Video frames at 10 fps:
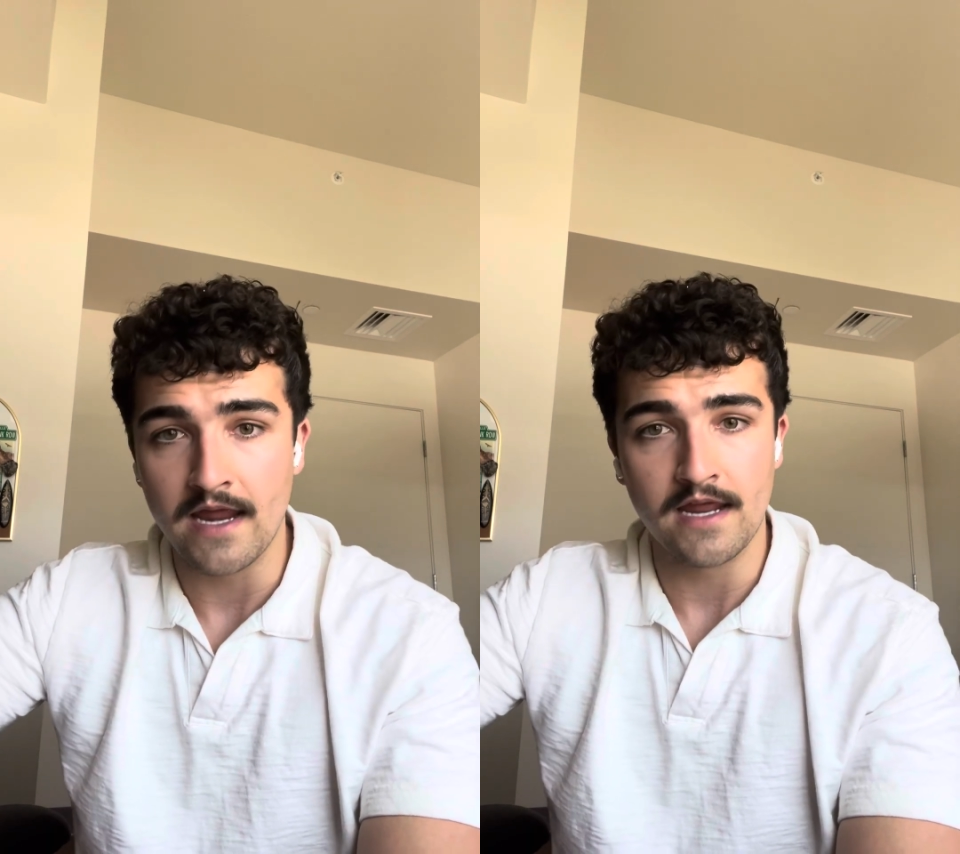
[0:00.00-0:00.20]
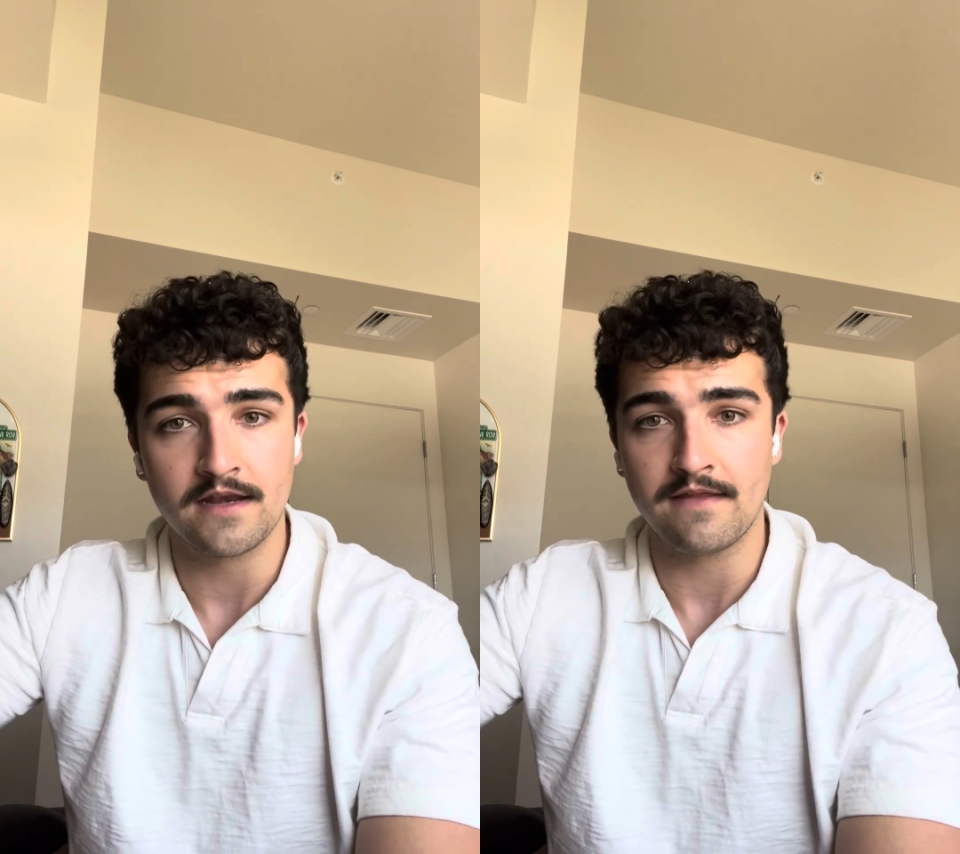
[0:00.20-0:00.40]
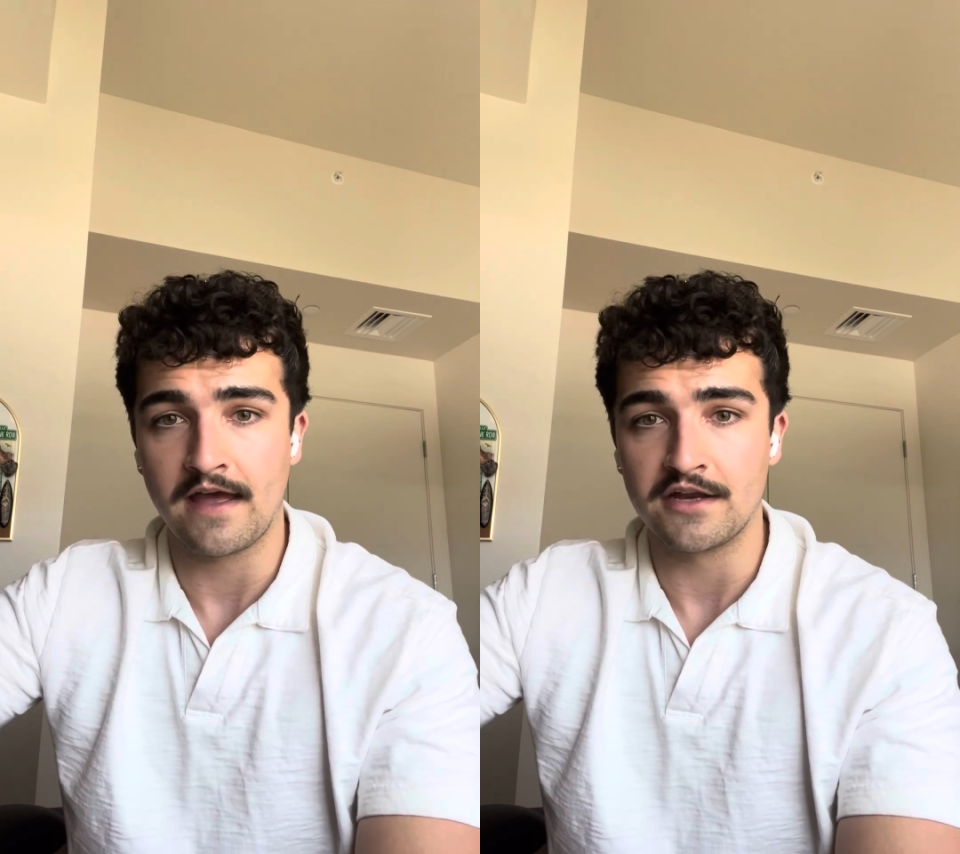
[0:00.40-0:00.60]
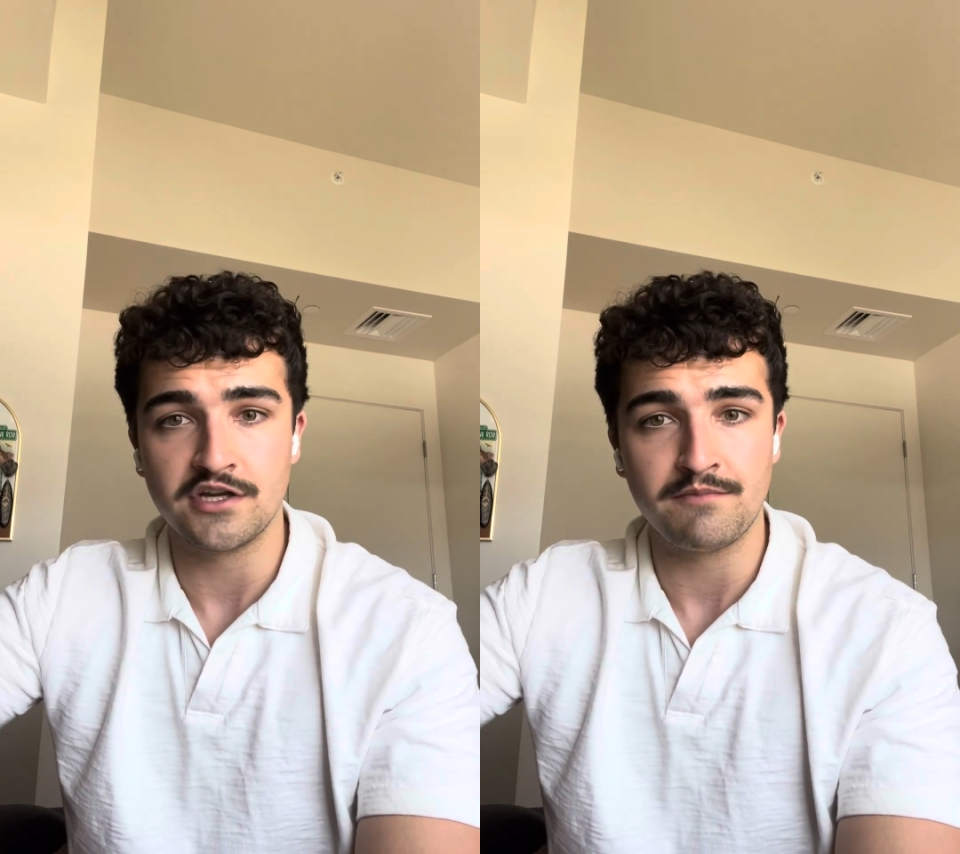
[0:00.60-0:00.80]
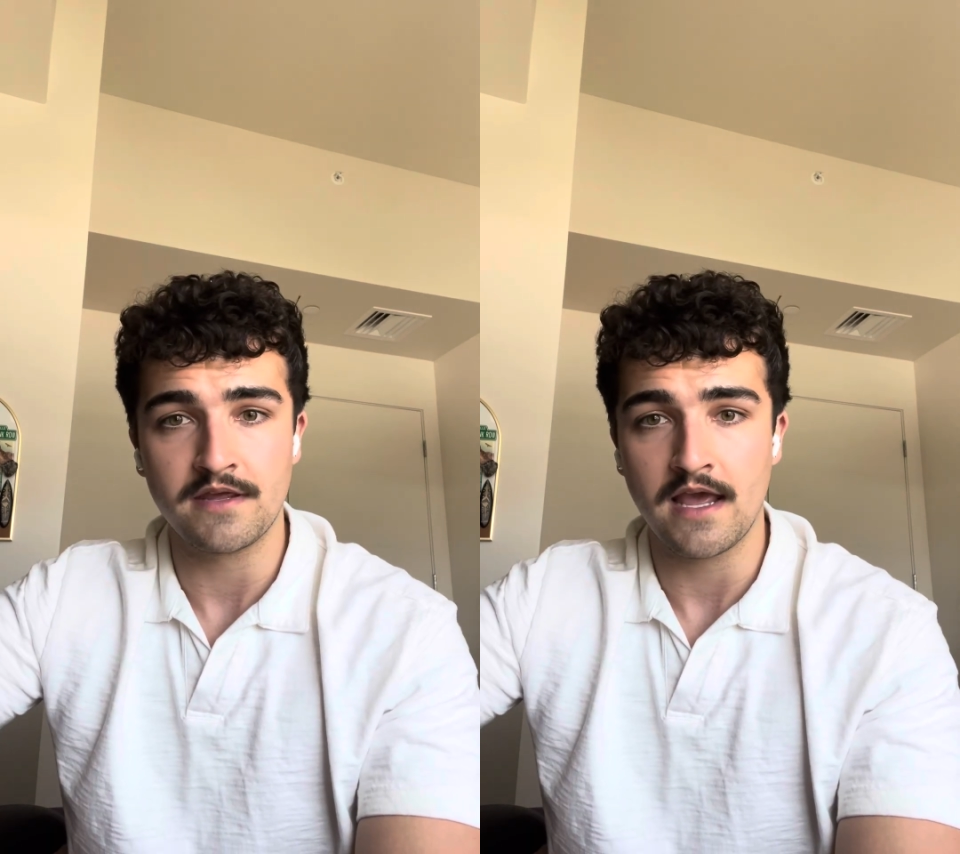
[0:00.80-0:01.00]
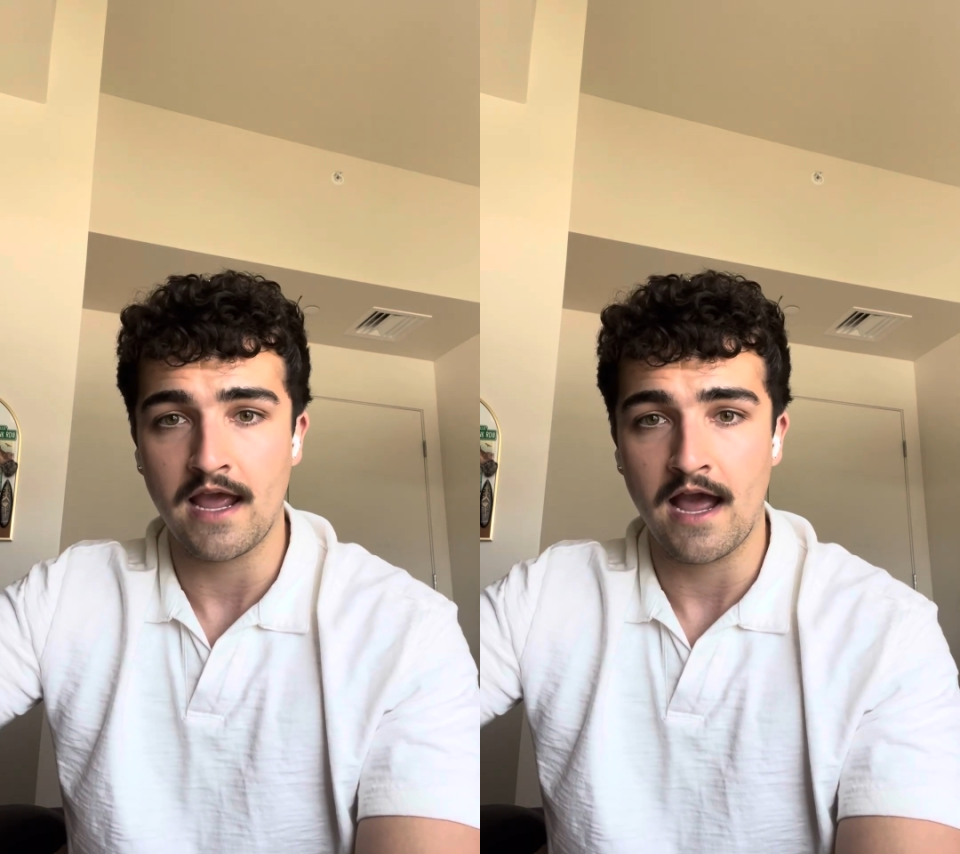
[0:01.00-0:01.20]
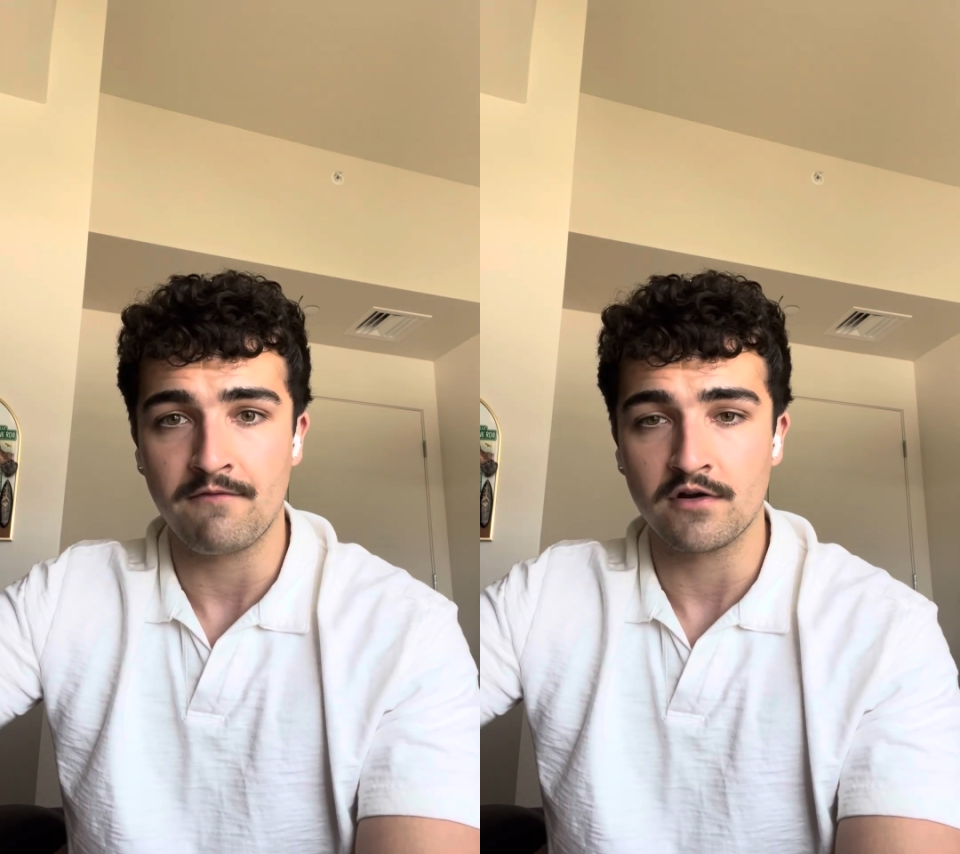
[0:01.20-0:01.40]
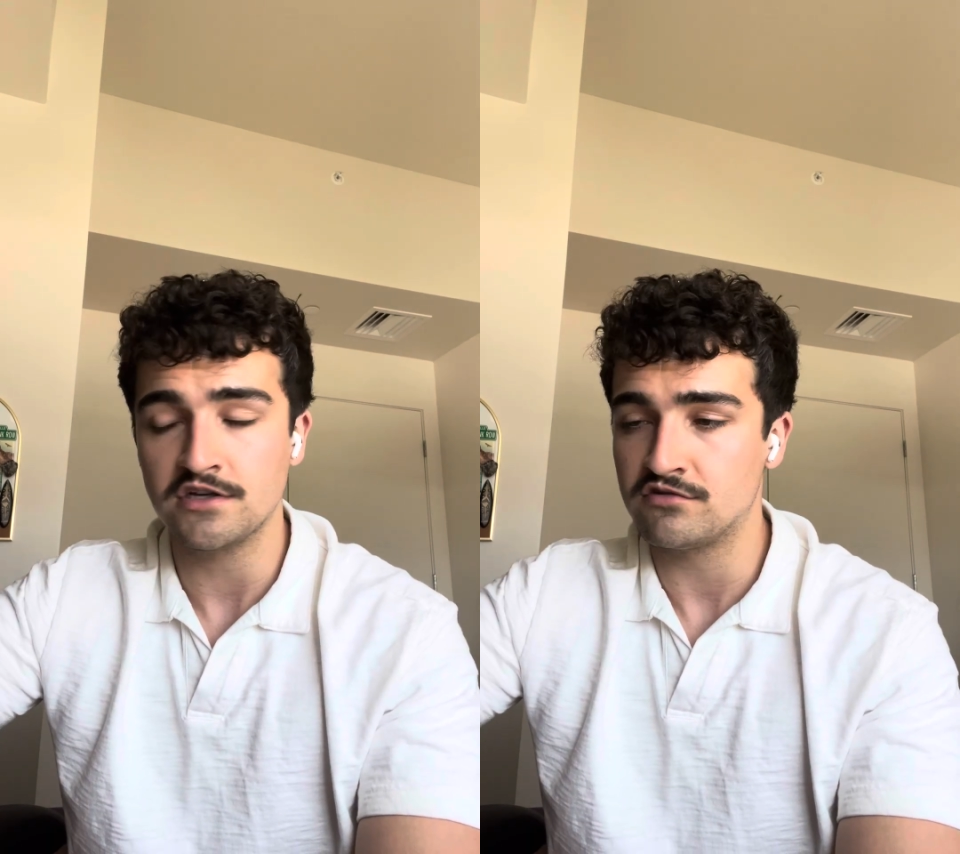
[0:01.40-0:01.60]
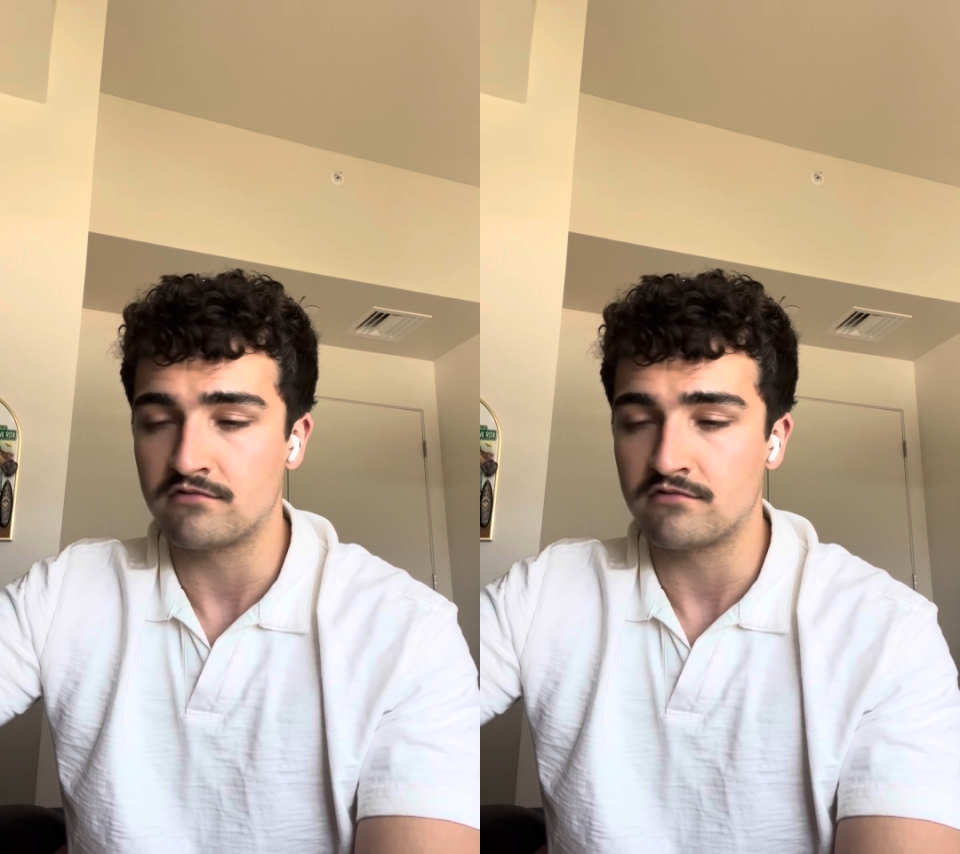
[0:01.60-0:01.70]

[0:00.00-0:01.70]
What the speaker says: into that GPA average,